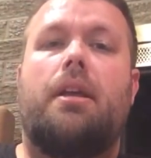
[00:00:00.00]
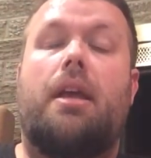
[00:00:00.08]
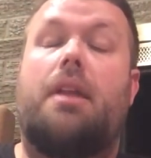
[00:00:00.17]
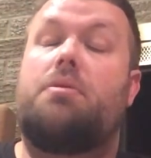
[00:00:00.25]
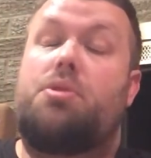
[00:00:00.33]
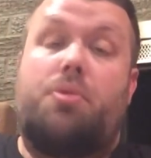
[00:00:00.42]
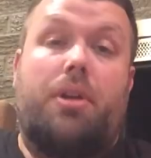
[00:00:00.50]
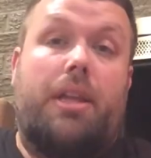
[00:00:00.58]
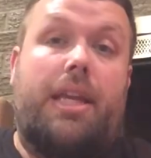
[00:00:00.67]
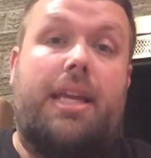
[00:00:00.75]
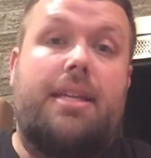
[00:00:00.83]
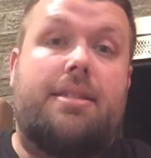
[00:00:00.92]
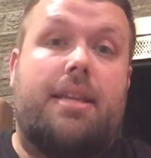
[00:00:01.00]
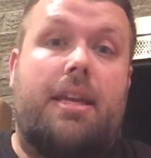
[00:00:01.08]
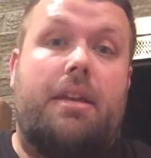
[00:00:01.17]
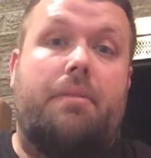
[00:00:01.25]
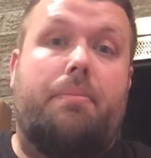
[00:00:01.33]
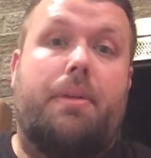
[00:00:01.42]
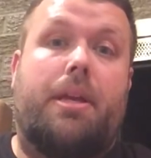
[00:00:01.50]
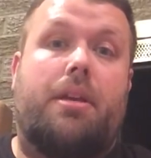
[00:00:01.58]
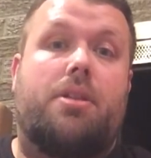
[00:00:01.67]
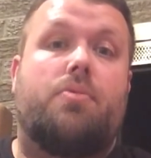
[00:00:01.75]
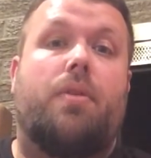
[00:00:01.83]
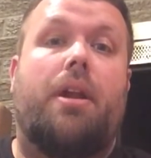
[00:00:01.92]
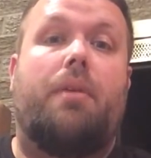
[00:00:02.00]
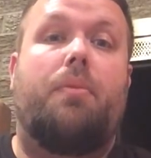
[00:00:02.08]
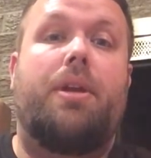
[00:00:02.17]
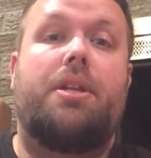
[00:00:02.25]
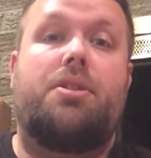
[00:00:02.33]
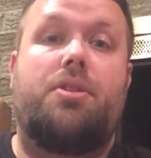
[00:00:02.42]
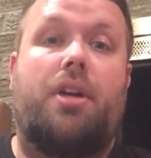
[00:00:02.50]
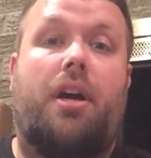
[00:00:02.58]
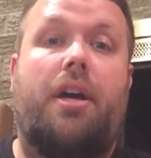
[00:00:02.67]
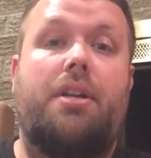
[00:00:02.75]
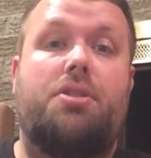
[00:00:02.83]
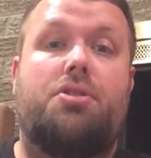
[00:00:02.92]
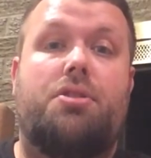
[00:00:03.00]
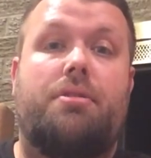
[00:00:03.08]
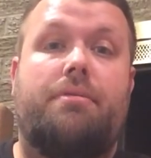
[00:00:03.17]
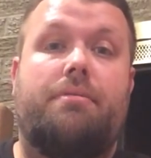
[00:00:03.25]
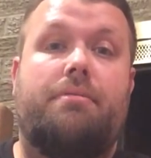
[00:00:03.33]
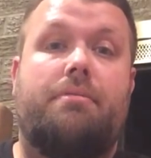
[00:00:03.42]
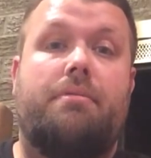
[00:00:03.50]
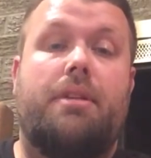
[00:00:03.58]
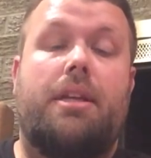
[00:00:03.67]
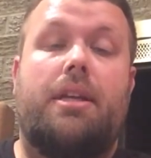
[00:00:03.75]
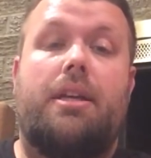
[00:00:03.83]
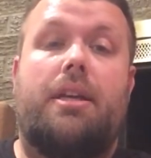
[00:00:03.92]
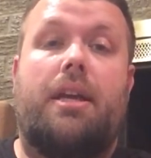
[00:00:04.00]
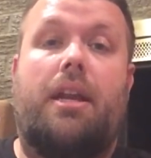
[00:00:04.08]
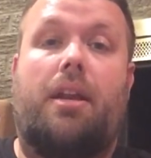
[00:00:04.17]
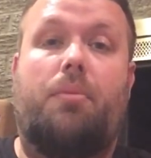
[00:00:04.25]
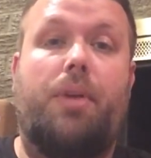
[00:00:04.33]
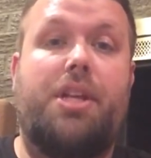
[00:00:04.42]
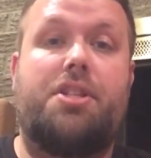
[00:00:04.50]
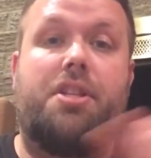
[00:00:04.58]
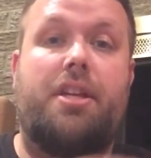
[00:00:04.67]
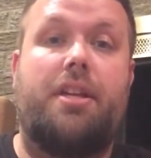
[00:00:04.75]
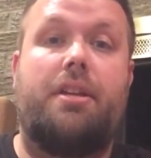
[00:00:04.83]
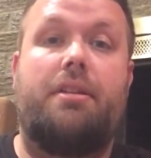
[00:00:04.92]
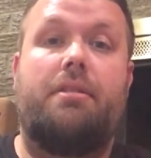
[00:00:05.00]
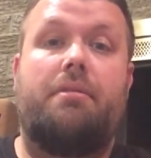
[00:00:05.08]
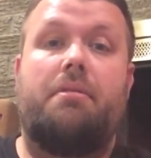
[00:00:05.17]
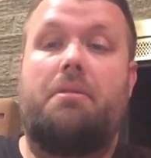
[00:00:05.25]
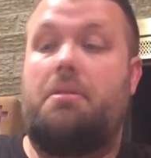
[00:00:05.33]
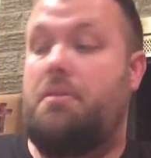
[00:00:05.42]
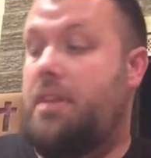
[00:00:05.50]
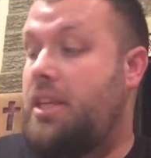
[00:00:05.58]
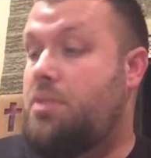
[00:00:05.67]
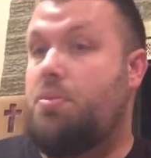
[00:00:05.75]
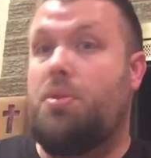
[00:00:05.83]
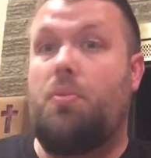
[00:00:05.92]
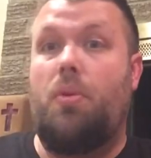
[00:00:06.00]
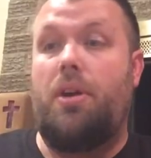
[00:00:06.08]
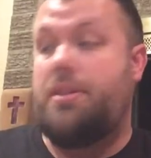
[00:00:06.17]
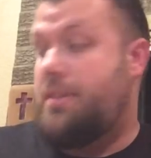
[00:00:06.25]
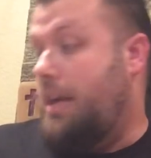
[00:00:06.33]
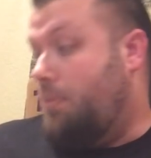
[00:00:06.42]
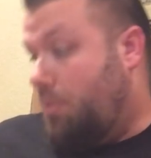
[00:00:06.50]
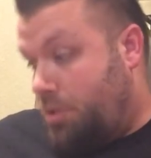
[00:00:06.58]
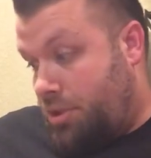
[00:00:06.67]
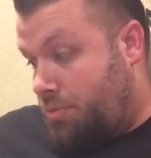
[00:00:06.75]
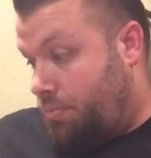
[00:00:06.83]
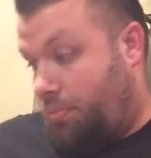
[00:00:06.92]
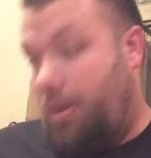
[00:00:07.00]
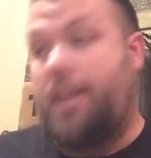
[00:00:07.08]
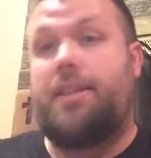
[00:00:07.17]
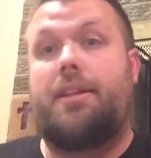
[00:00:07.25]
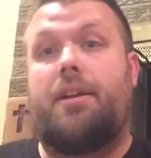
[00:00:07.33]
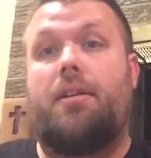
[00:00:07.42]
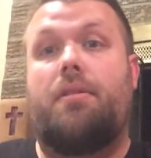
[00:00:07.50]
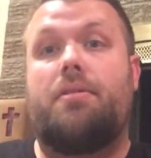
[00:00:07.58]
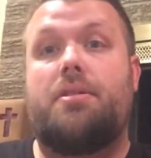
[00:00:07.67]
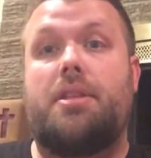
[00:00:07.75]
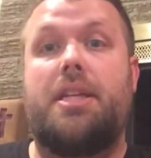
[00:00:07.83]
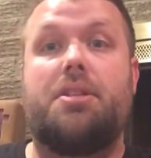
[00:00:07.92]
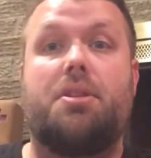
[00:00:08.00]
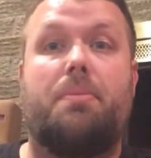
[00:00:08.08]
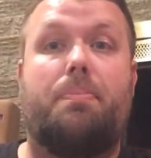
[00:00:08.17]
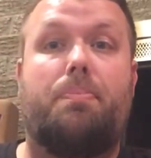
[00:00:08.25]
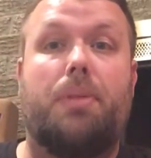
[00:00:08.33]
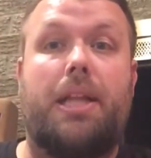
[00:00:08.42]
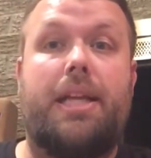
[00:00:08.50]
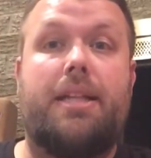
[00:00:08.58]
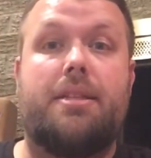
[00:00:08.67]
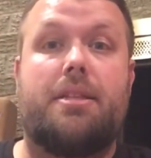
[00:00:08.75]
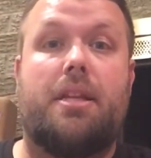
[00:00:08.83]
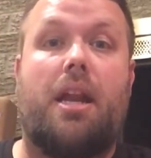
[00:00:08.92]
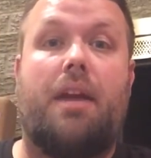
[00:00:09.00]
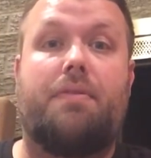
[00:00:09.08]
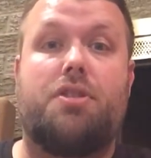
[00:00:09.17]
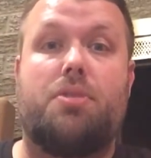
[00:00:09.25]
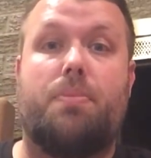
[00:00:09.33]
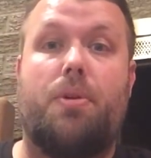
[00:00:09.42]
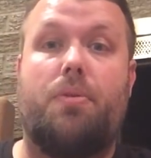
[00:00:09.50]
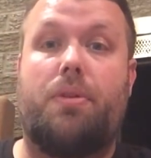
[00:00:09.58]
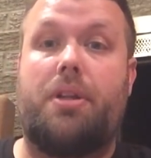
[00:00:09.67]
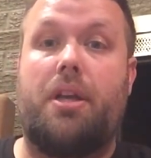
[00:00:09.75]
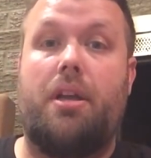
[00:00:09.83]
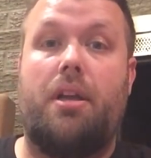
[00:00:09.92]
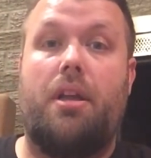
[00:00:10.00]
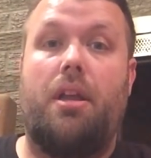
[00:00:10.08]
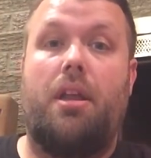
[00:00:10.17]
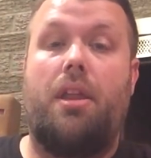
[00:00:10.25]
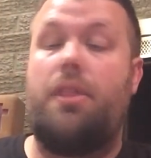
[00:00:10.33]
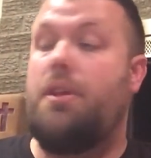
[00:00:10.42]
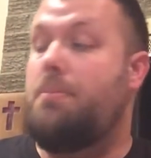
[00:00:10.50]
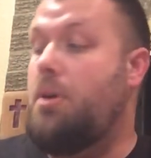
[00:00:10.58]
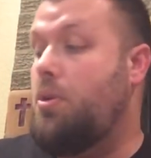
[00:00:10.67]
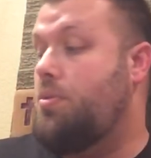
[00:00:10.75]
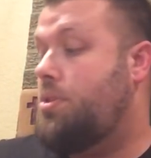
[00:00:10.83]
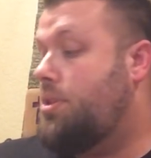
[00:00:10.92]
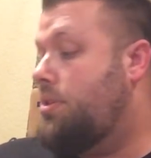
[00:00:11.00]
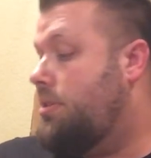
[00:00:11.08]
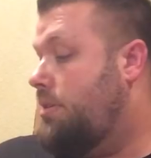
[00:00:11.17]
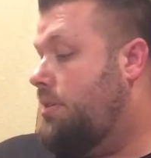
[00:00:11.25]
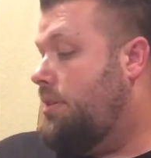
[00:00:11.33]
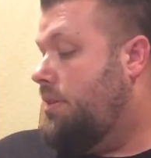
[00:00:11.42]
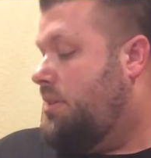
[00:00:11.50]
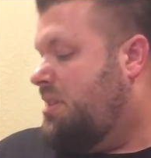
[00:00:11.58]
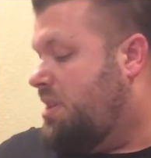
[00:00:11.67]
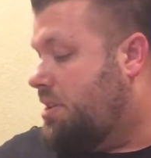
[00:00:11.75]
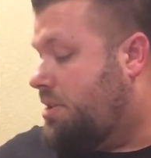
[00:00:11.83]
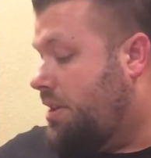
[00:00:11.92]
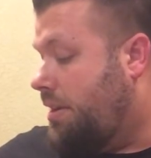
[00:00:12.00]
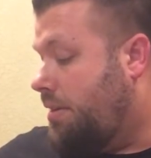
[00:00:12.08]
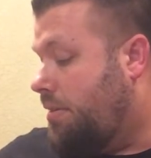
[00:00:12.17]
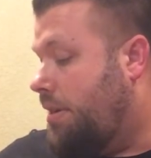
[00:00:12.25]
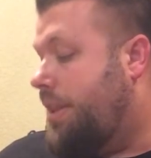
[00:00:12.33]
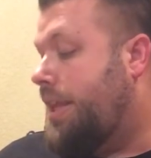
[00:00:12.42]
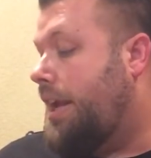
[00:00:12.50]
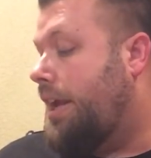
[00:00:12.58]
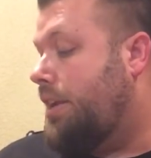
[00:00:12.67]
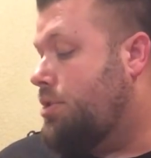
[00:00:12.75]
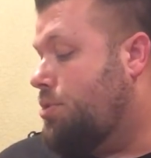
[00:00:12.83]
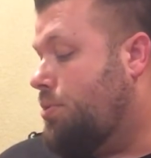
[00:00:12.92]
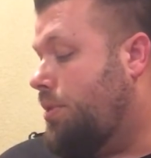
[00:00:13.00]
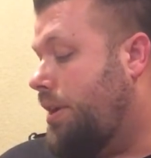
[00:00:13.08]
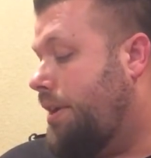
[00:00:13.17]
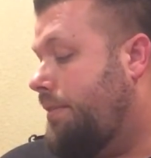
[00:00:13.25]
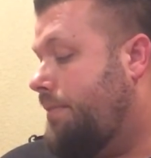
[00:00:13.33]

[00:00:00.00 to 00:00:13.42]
And it was real easy because when I went to the hutch and I reached in, these were the ones that were just right there. These are the blends that I've smoked the most this year and that I enjoy.